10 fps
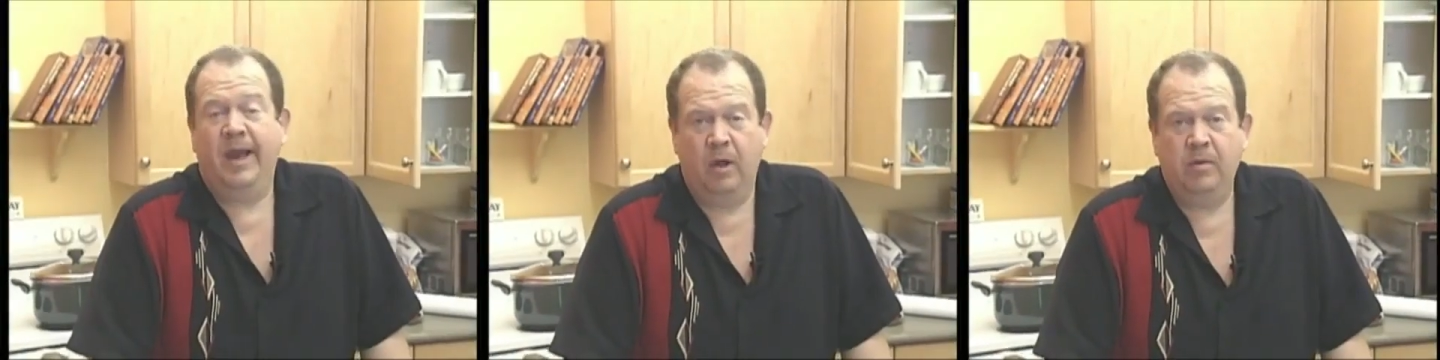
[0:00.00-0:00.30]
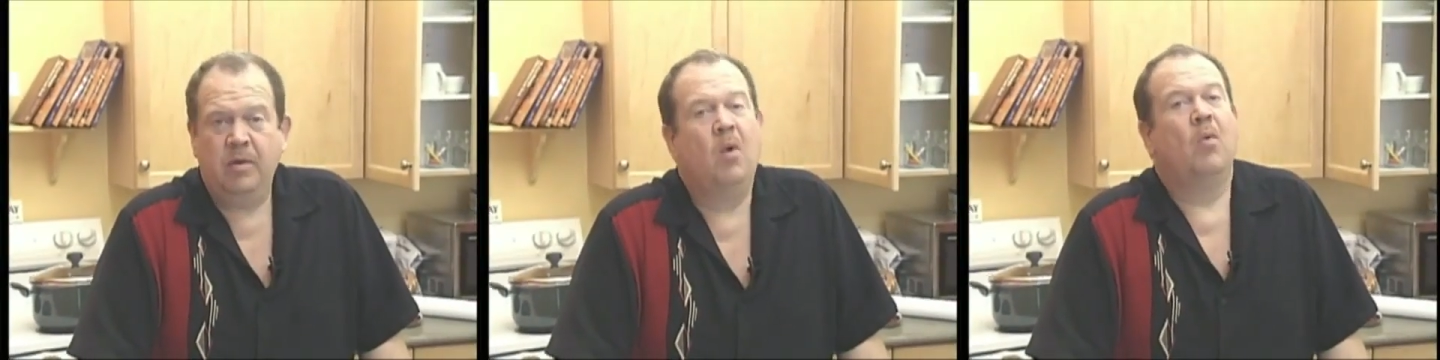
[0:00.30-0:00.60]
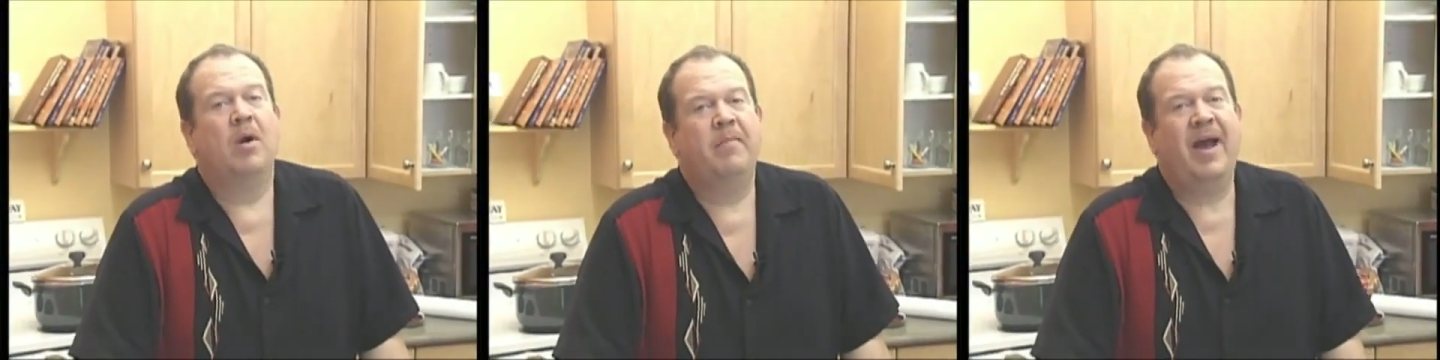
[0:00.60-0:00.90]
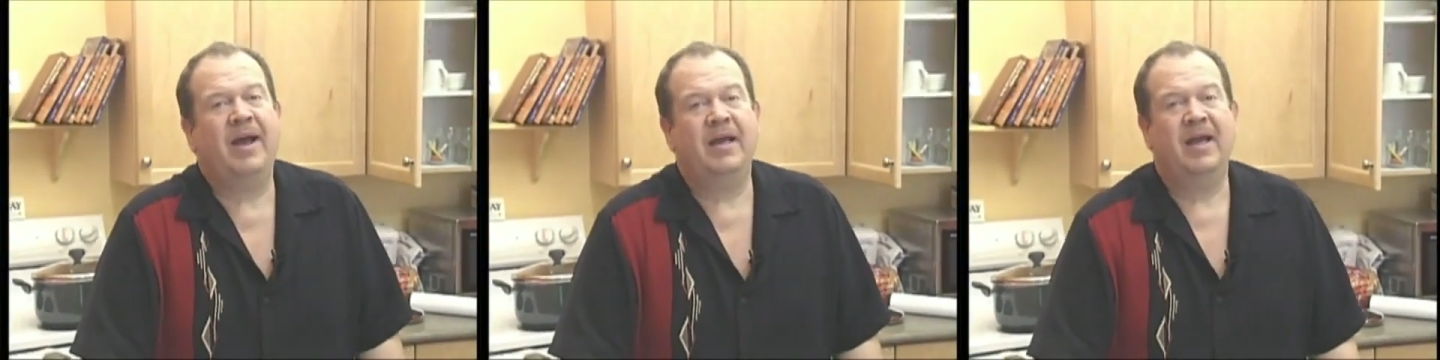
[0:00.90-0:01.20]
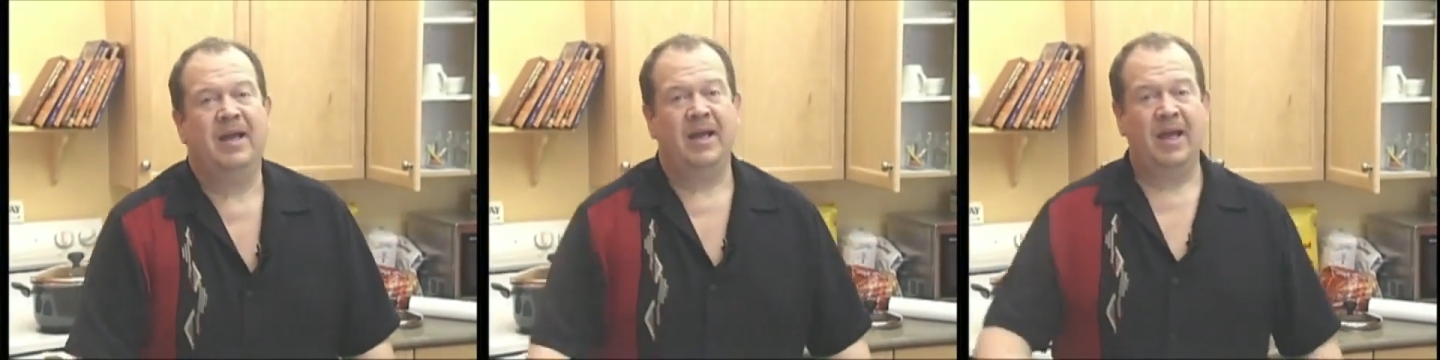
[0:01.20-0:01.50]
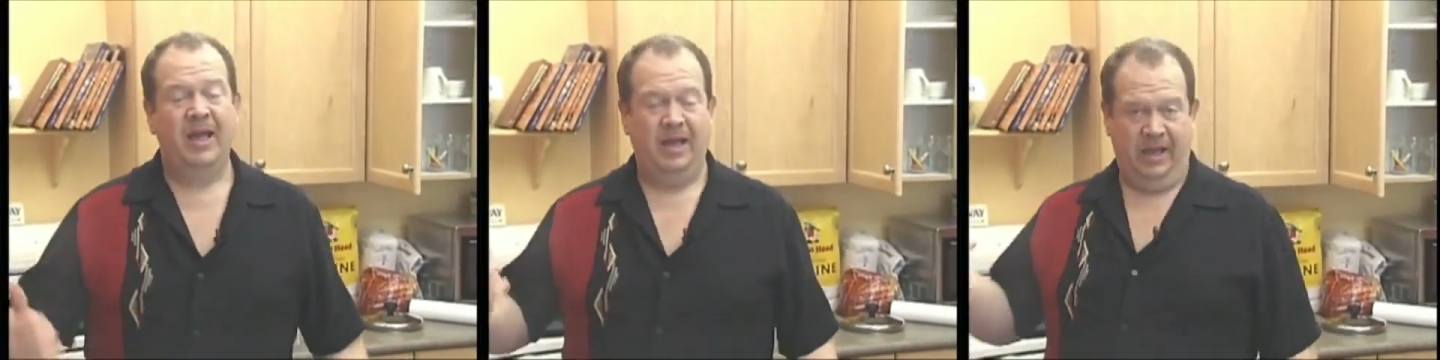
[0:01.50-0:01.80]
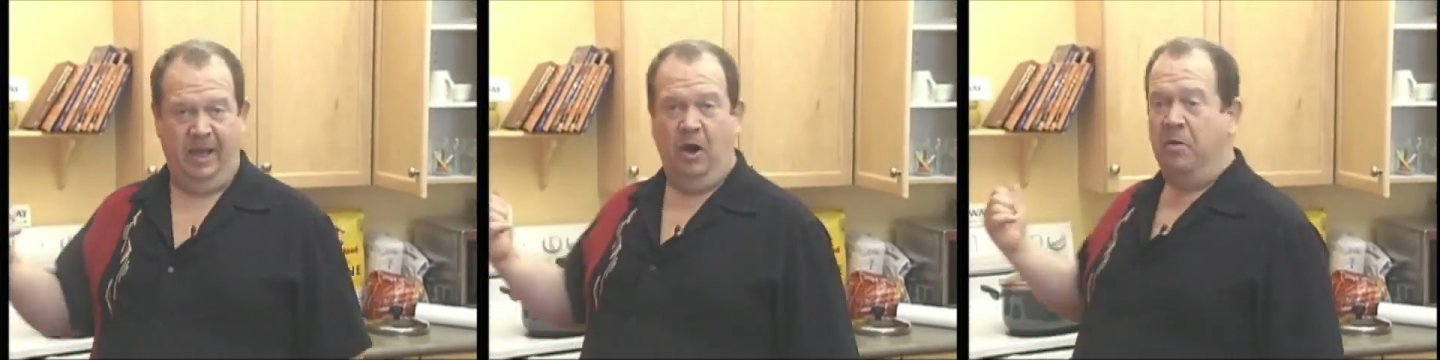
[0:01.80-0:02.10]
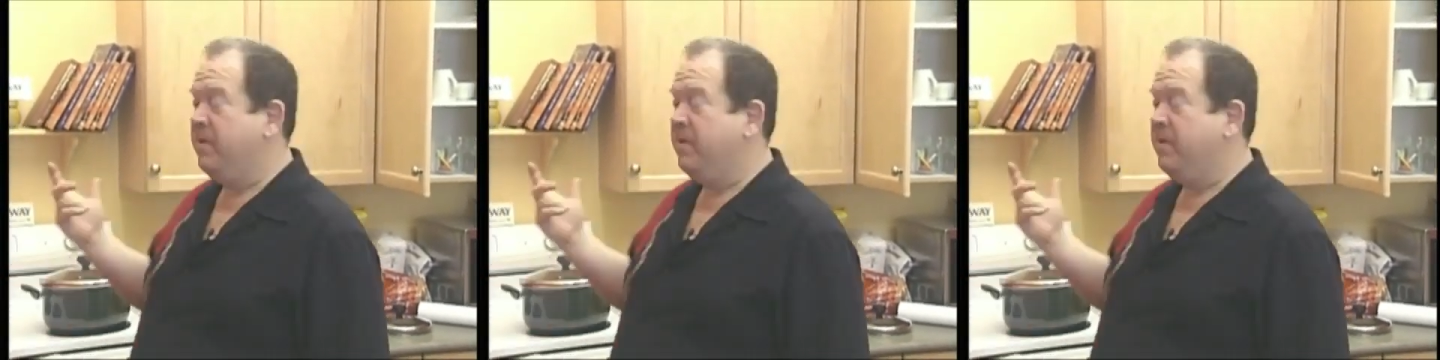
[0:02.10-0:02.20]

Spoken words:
Hello, we're back. And